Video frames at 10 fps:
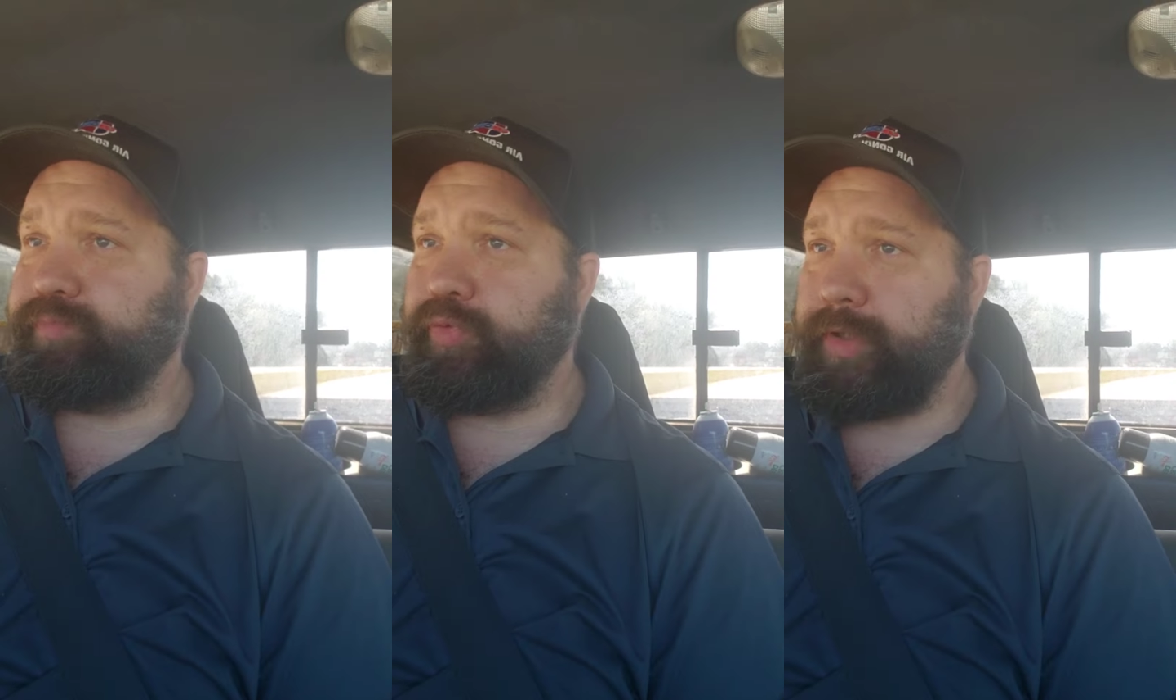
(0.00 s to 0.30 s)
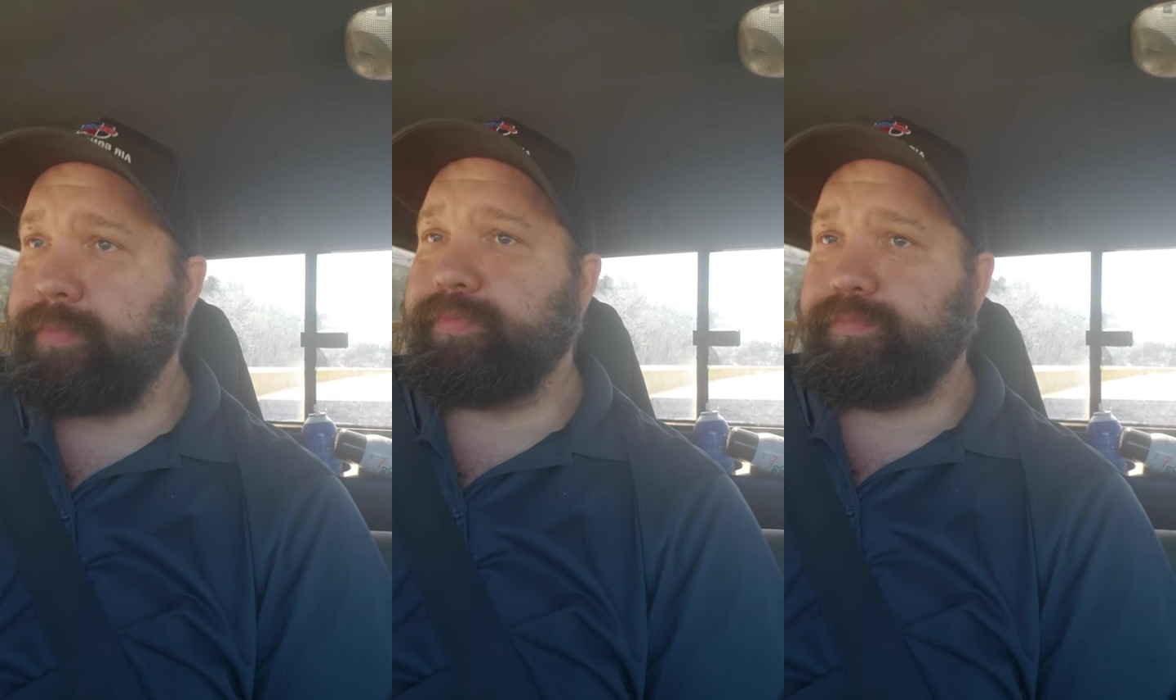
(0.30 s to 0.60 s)

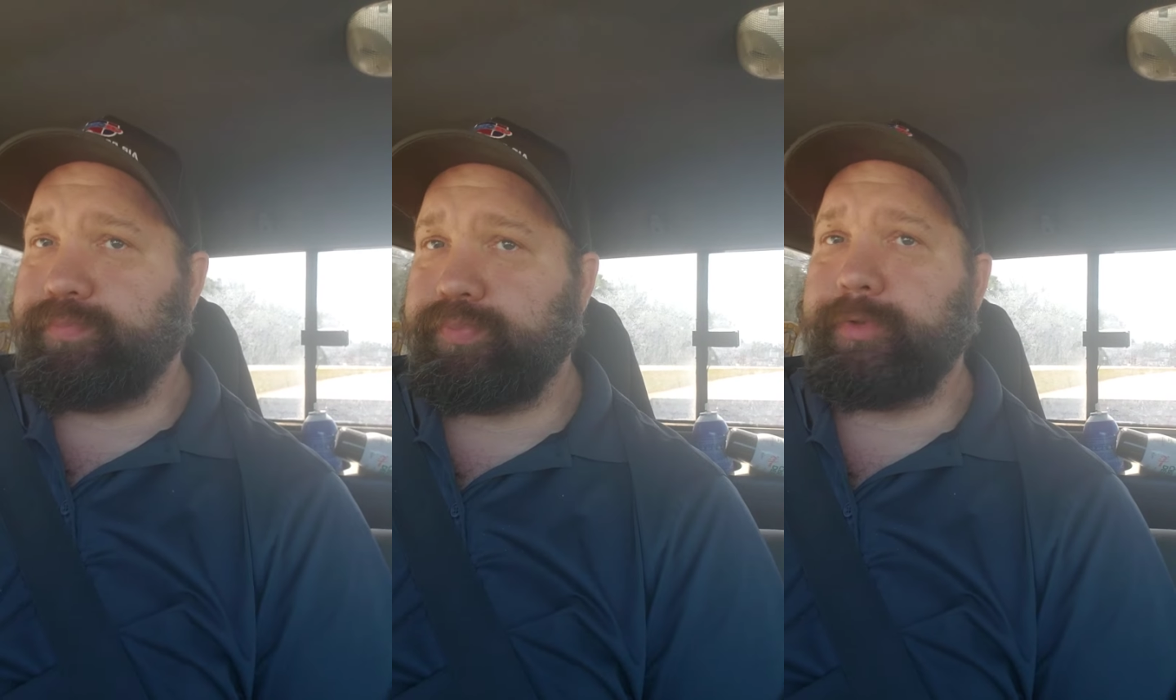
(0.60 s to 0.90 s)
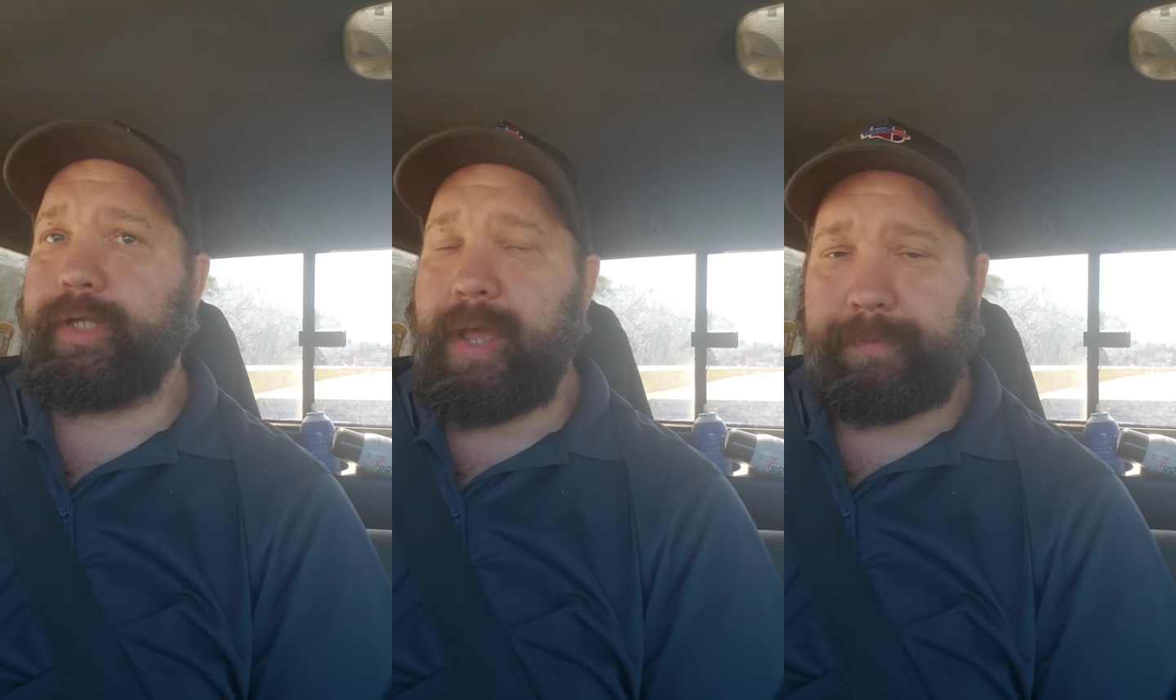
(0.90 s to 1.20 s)

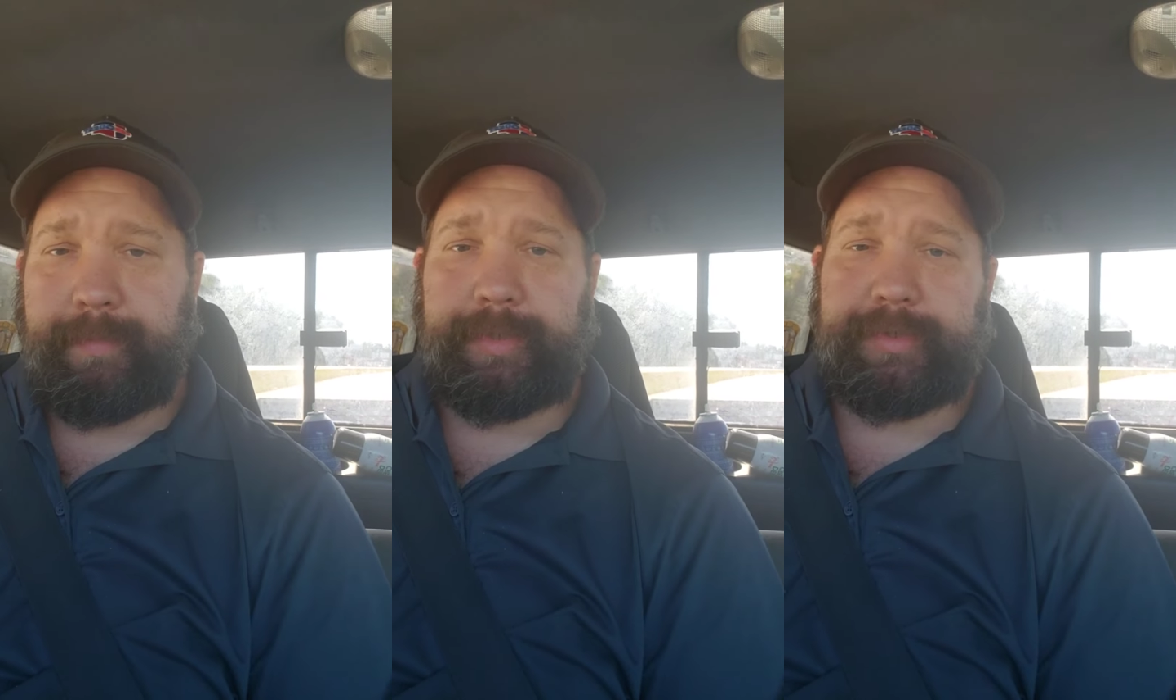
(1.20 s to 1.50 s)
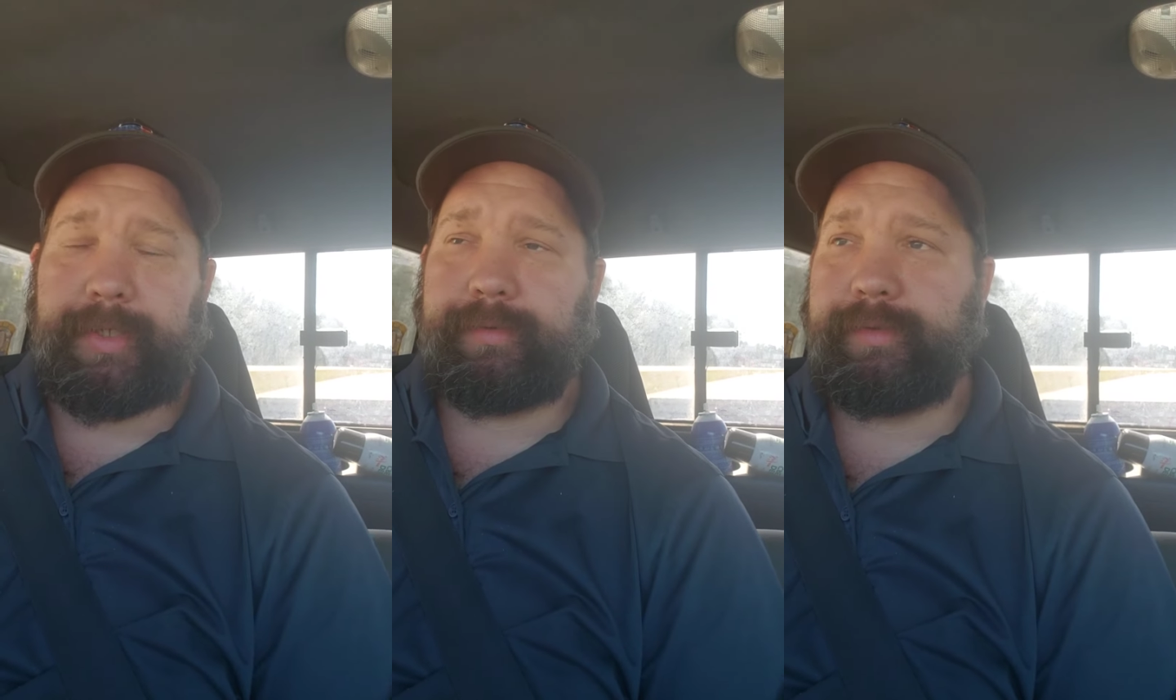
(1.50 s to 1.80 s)
pretty happy about
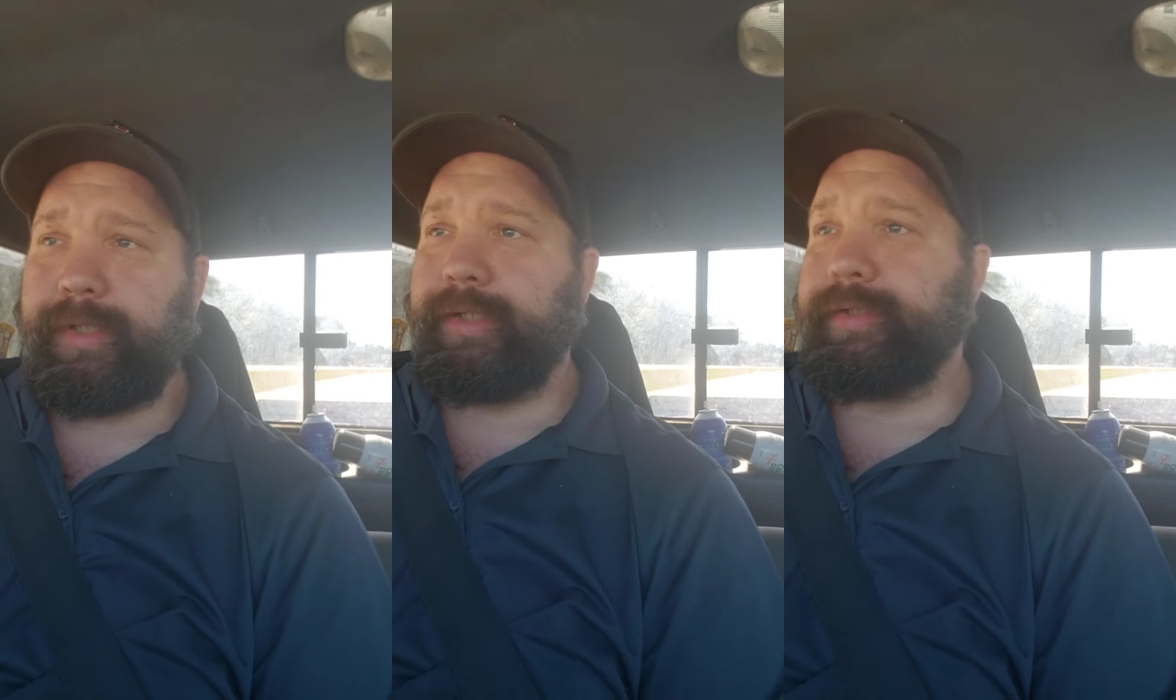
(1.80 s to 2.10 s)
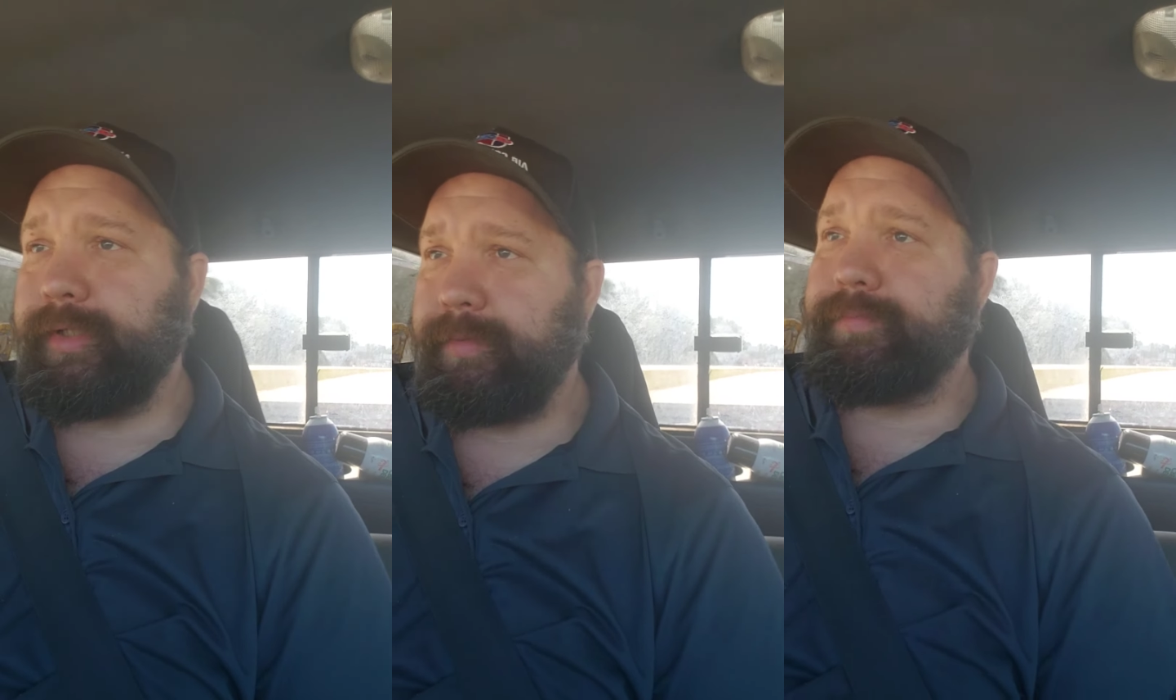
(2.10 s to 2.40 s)
that,
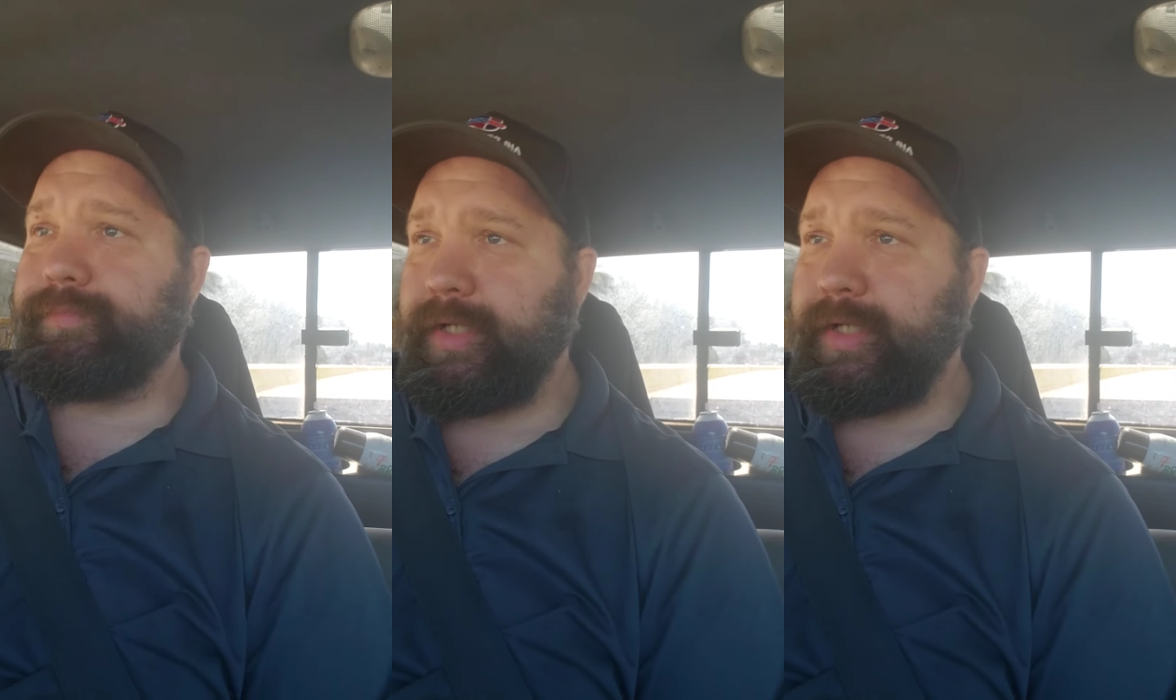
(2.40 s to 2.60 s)
and